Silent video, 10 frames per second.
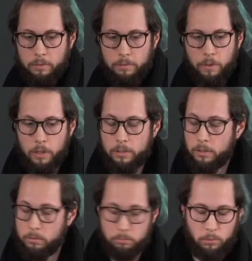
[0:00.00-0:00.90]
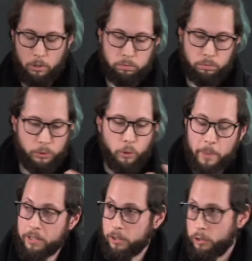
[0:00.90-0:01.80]
for no
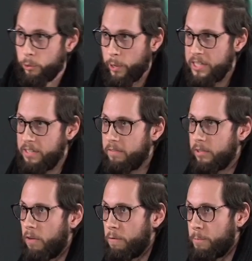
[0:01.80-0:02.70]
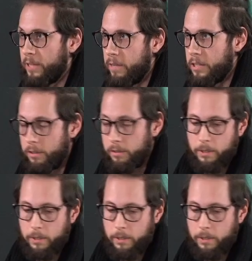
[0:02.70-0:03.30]
matter the redshift of observation.